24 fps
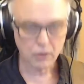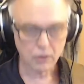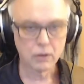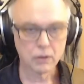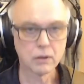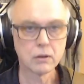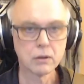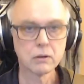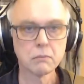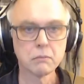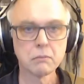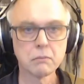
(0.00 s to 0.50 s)

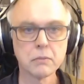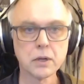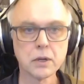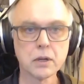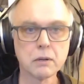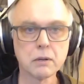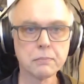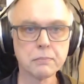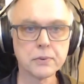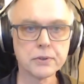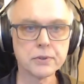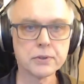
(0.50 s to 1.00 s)
Middle
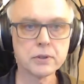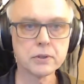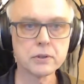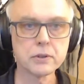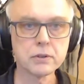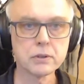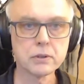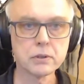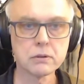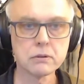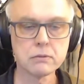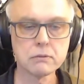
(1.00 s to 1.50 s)

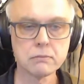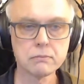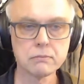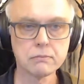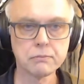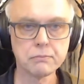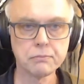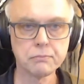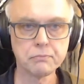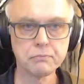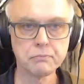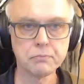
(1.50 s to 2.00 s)
position,
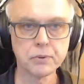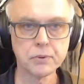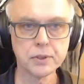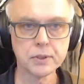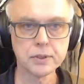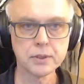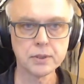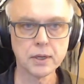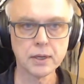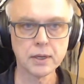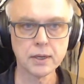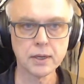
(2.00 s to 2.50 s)
bridge
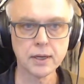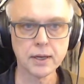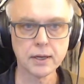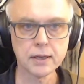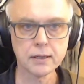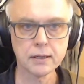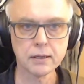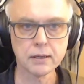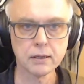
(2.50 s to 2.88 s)
and neck.